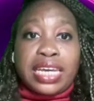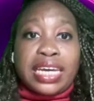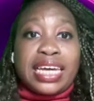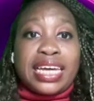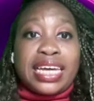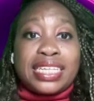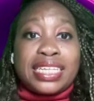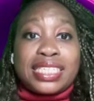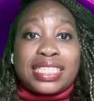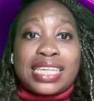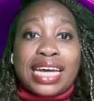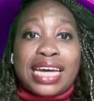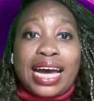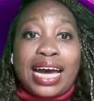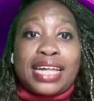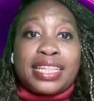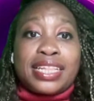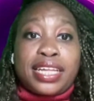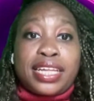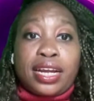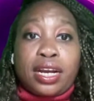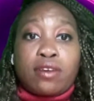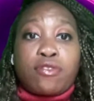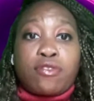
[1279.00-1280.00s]

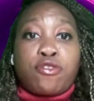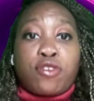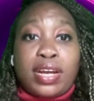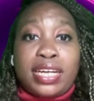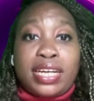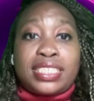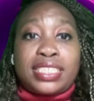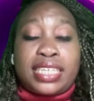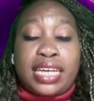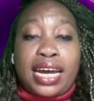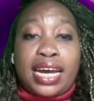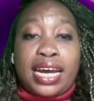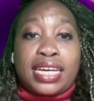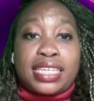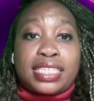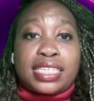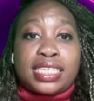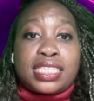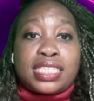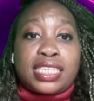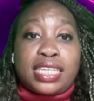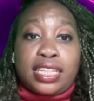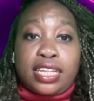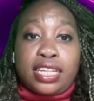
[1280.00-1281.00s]
inside their
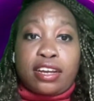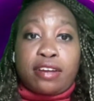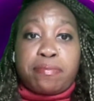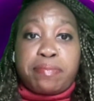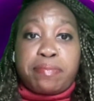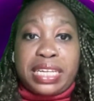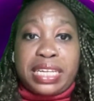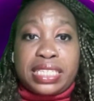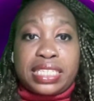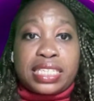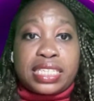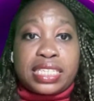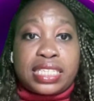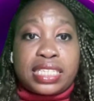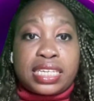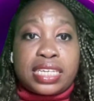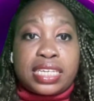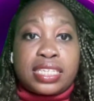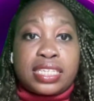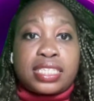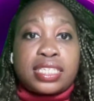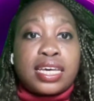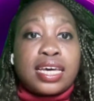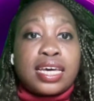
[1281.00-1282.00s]
franchises and their
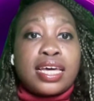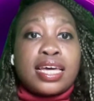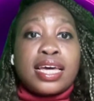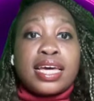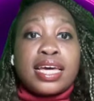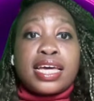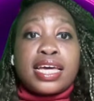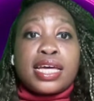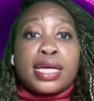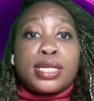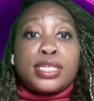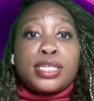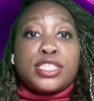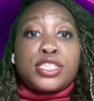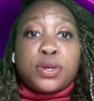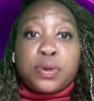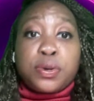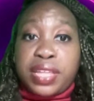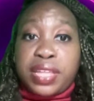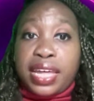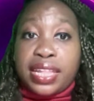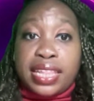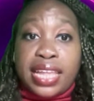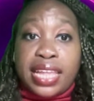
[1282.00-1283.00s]
businesses
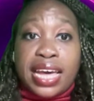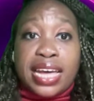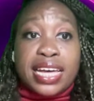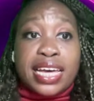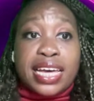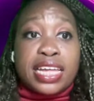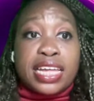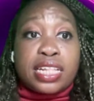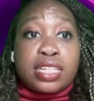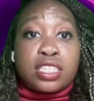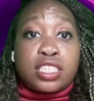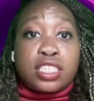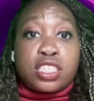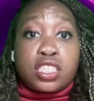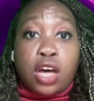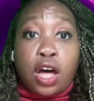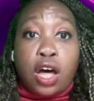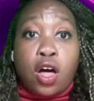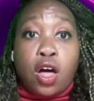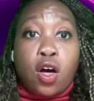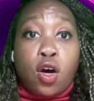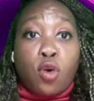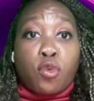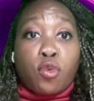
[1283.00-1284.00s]
so that they can
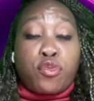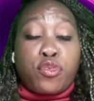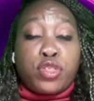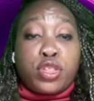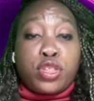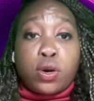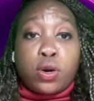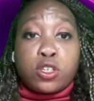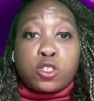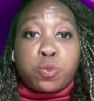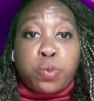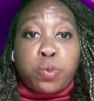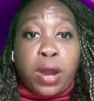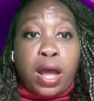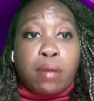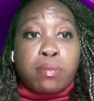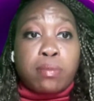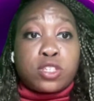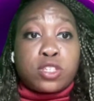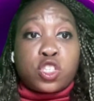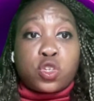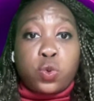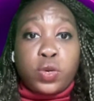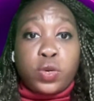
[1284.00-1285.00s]
solve those
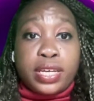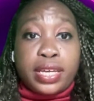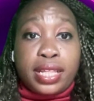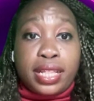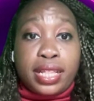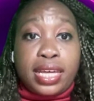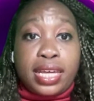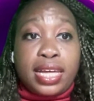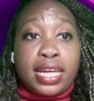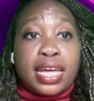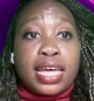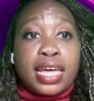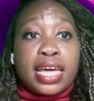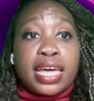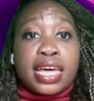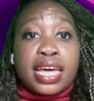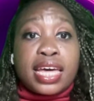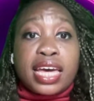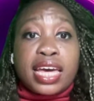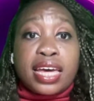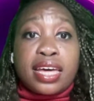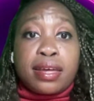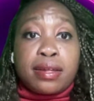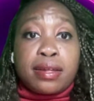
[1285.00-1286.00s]
problems quickly
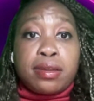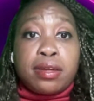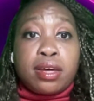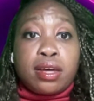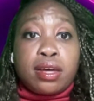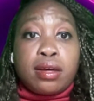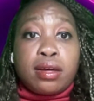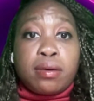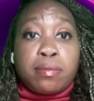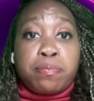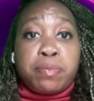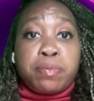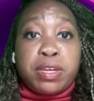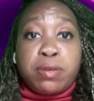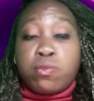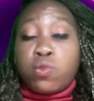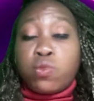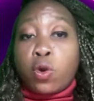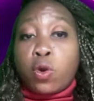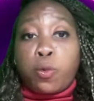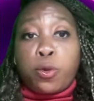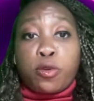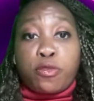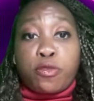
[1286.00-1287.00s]
and be
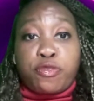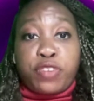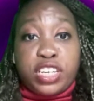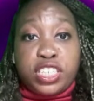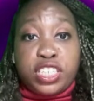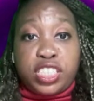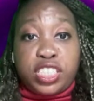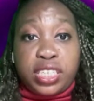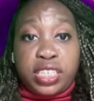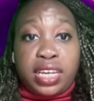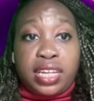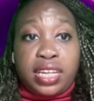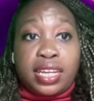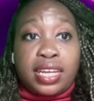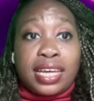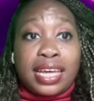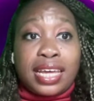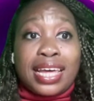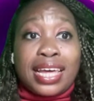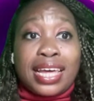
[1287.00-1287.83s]
more proficient